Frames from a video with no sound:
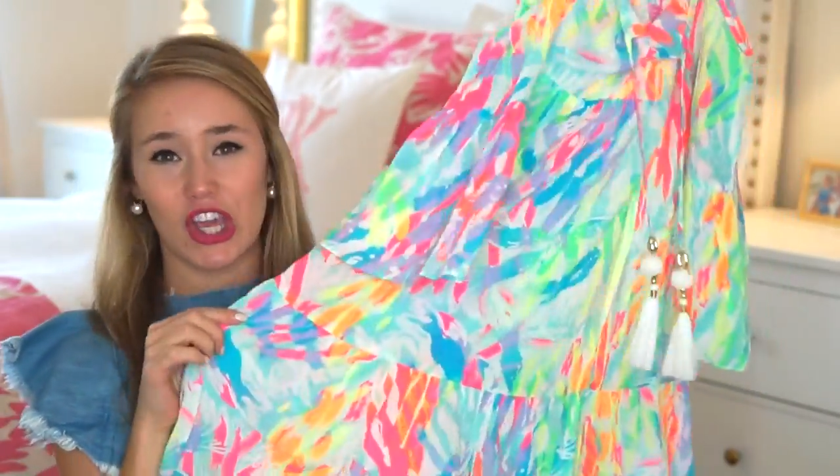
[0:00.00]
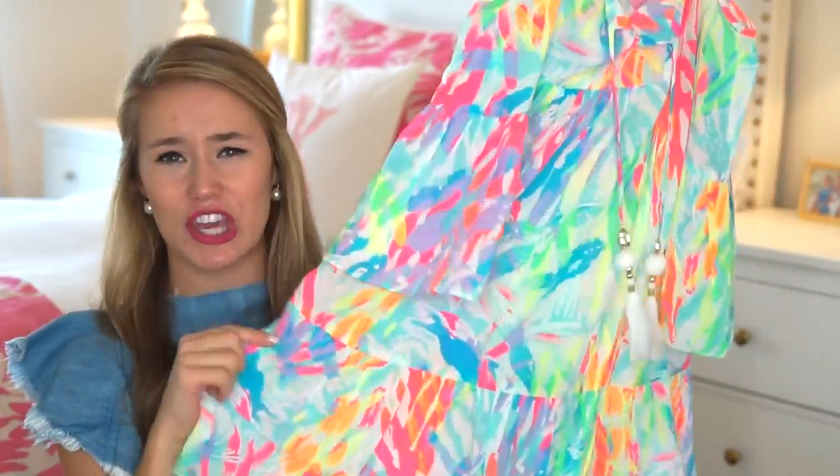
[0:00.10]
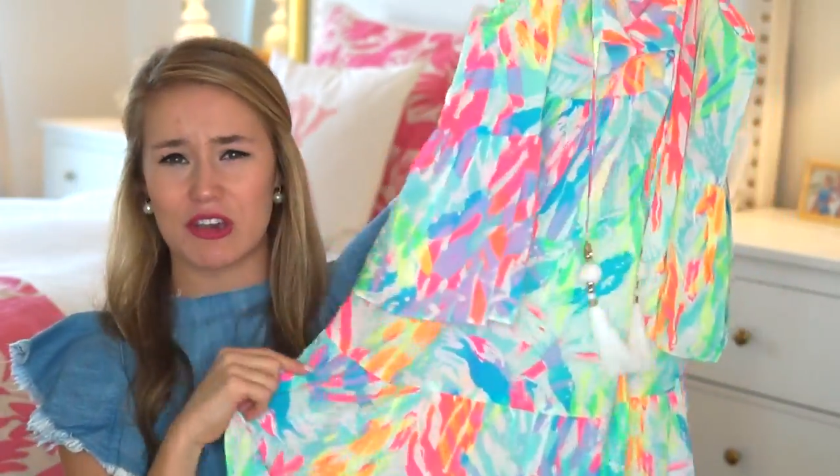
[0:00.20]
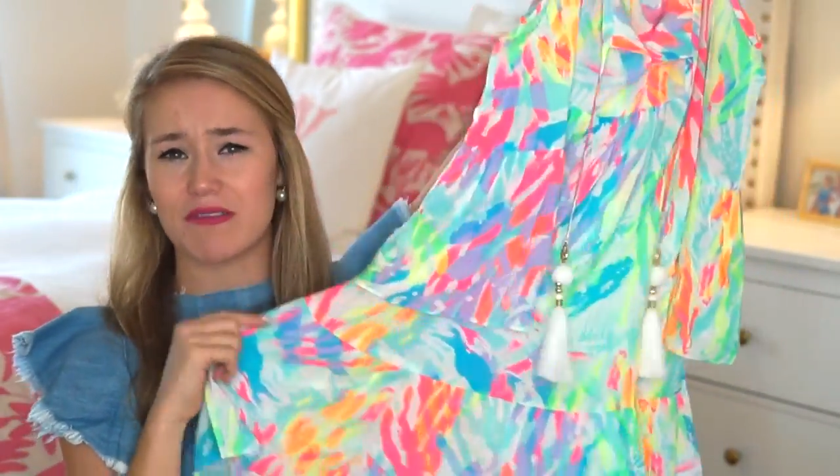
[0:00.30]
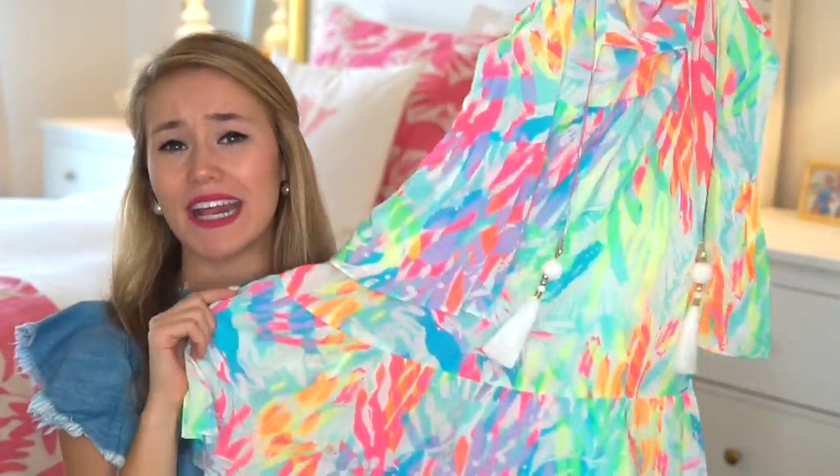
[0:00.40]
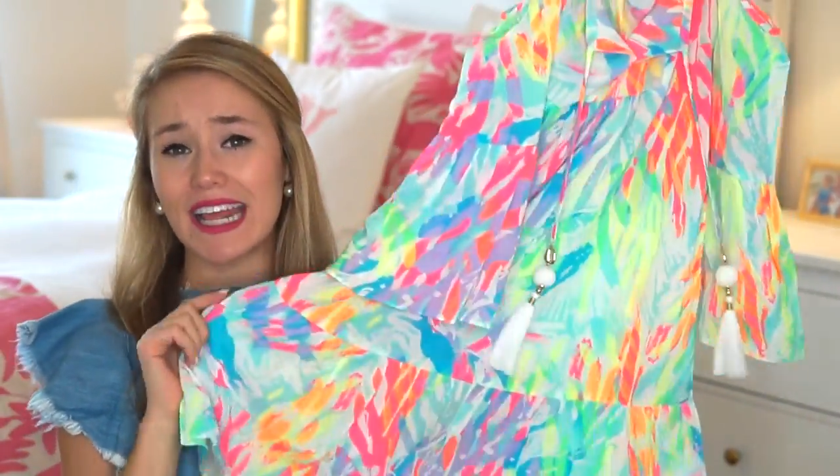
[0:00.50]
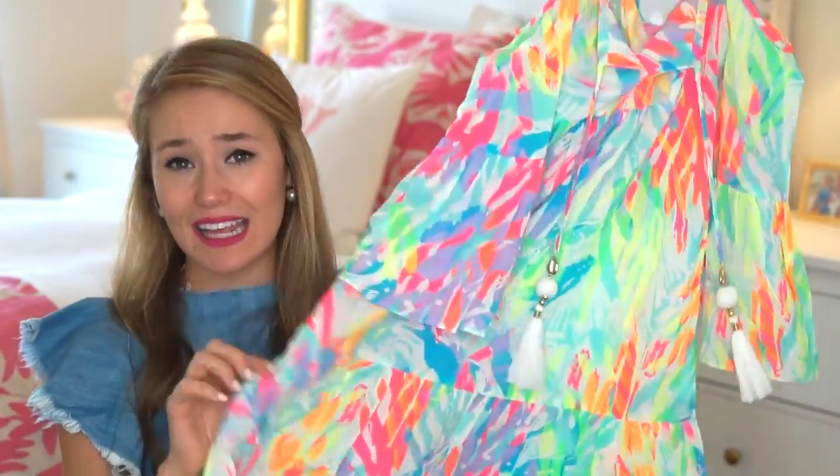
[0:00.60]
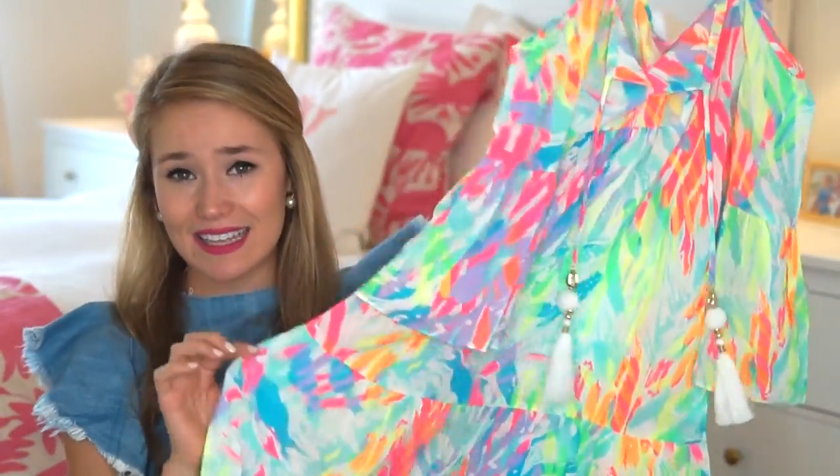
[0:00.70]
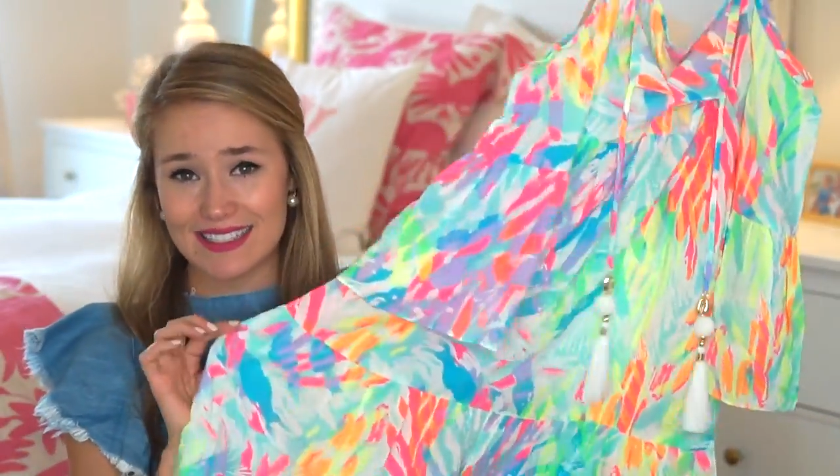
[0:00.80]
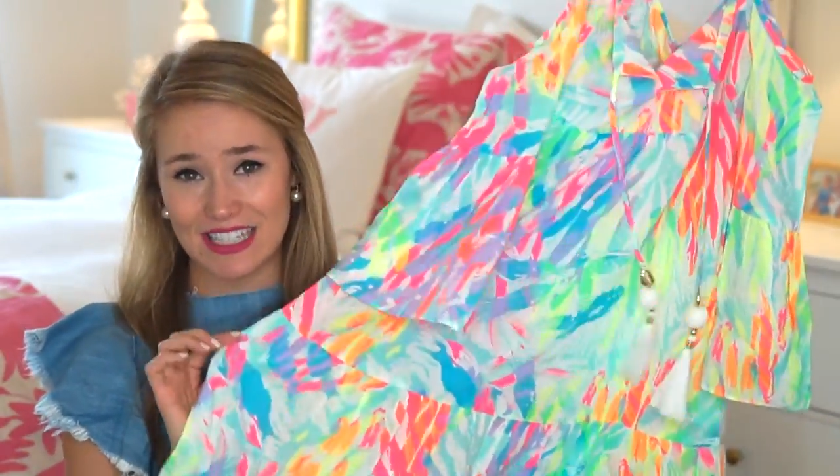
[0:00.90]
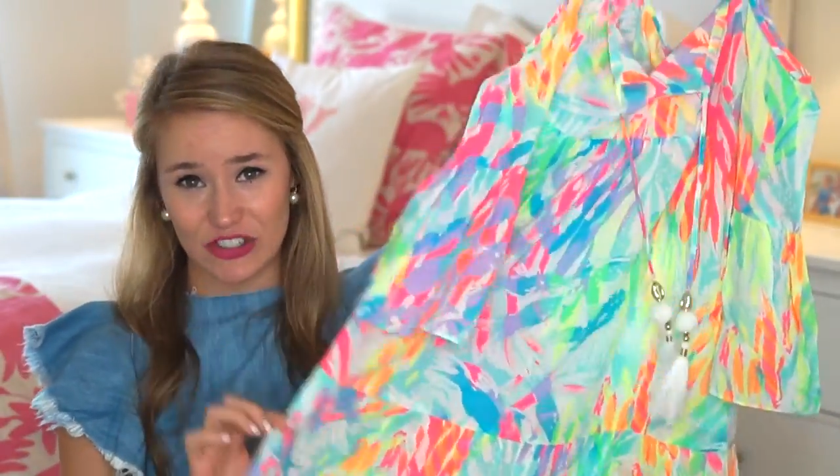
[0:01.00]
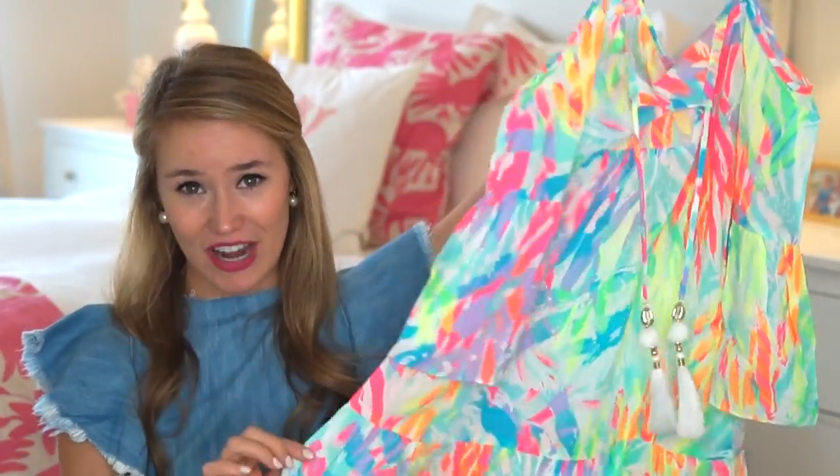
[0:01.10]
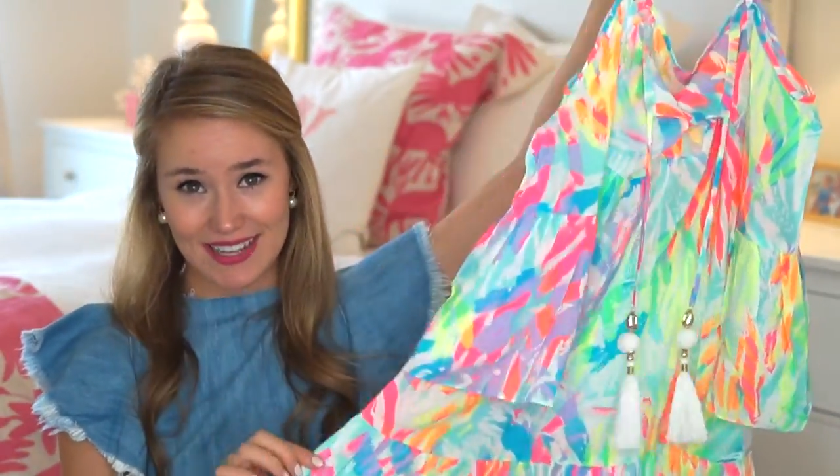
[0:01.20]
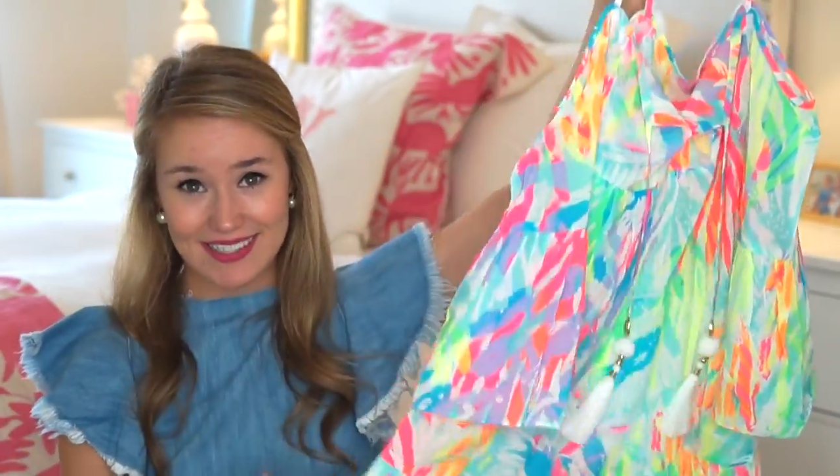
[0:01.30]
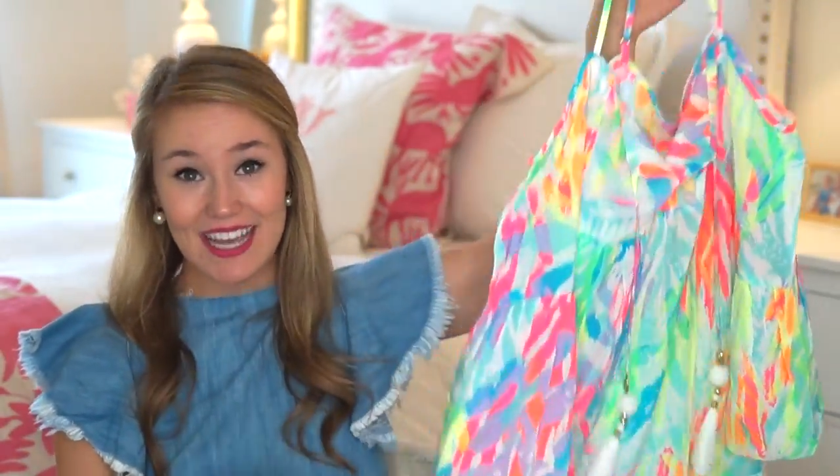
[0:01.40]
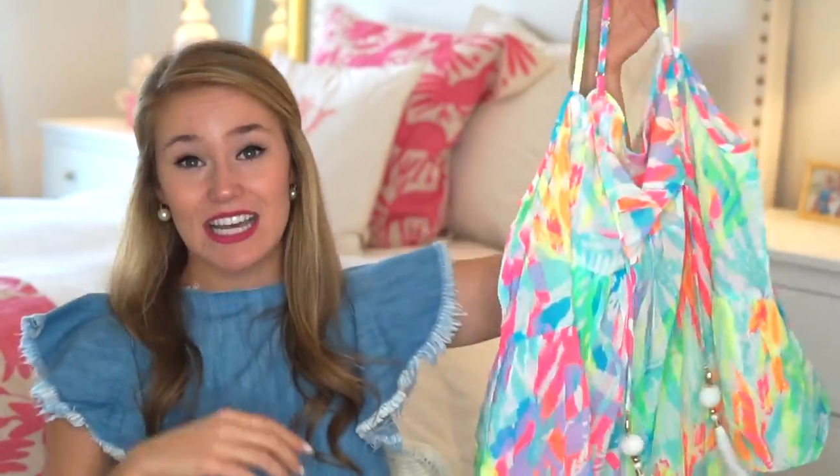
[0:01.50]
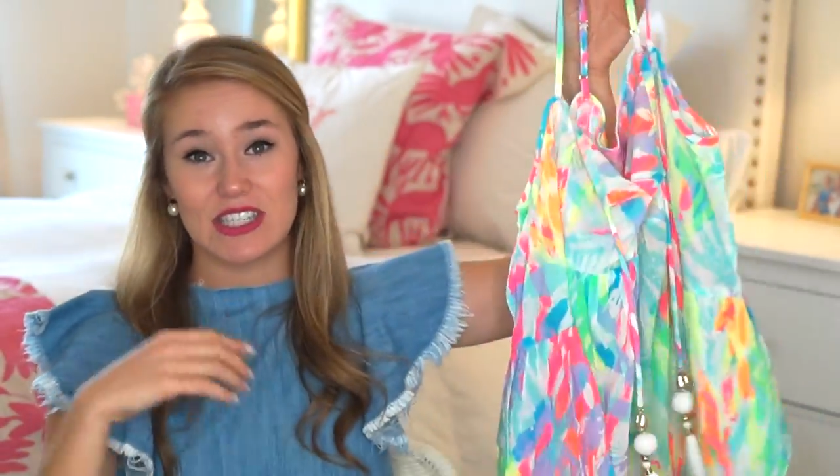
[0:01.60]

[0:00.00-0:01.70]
cute, easy dress.